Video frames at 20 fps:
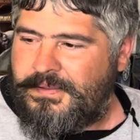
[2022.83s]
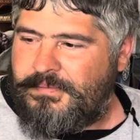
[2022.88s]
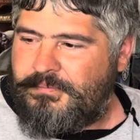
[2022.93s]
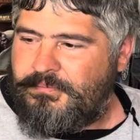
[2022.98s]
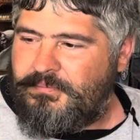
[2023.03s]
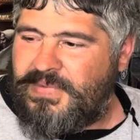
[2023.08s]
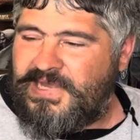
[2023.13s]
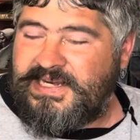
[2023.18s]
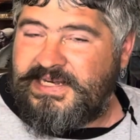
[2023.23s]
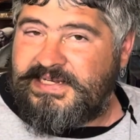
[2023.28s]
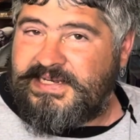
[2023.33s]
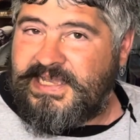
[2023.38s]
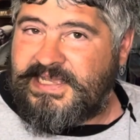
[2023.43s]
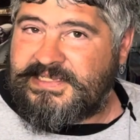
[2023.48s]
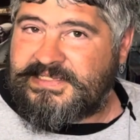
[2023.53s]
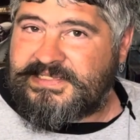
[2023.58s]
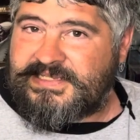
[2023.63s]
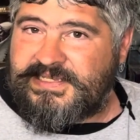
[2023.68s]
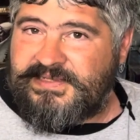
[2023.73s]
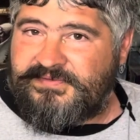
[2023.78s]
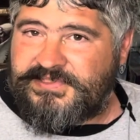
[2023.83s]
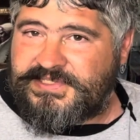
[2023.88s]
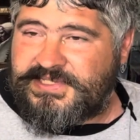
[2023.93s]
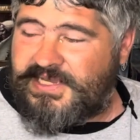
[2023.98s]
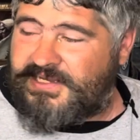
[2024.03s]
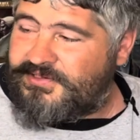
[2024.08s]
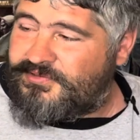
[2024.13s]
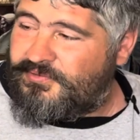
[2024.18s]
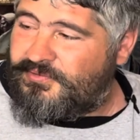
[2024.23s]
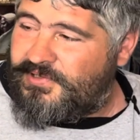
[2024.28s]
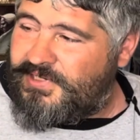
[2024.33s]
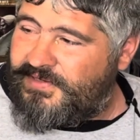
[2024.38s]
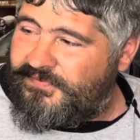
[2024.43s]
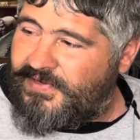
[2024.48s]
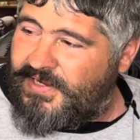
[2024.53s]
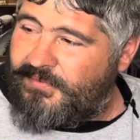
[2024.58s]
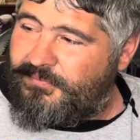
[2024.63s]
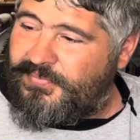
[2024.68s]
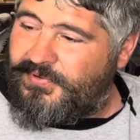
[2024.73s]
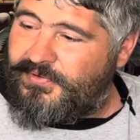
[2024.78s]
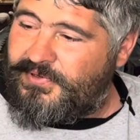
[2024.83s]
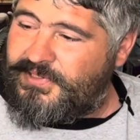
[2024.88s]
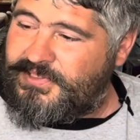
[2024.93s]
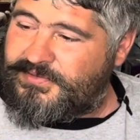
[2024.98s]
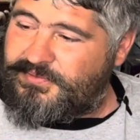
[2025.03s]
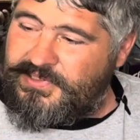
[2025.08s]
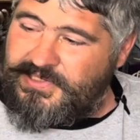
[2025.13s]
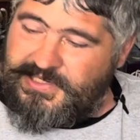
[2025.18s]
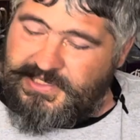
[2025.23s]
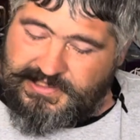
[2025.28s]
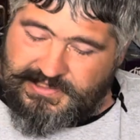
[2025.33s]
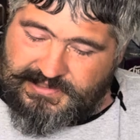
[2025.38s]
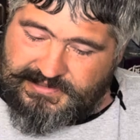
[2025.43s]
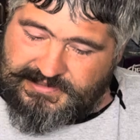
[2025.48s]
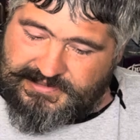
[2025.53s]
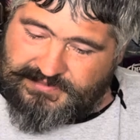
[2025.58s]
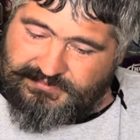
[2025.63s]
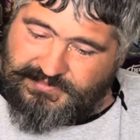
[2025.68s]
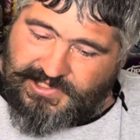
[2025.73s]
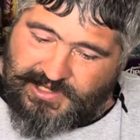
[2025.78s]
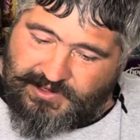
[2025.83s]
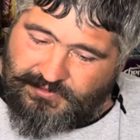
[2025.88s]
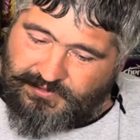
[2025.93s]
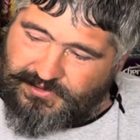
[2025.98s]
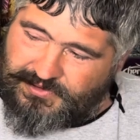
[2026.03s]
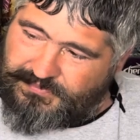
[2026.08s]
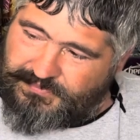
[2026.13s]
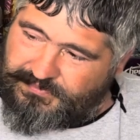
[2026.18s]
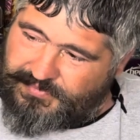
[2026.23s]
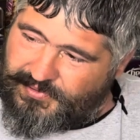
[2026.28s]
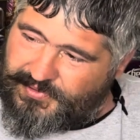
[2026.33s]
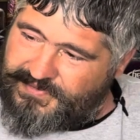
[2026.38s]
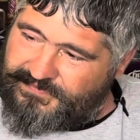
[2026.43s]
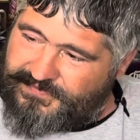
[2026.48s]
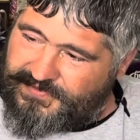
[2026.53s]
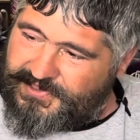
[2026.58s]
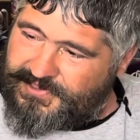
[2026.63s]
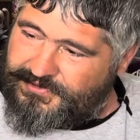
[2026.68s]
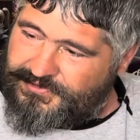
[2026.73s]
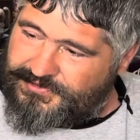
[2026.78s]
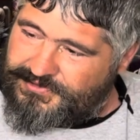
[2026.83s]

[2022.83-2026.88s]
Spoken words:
But he does give us that 25 points. We need some lower point figures.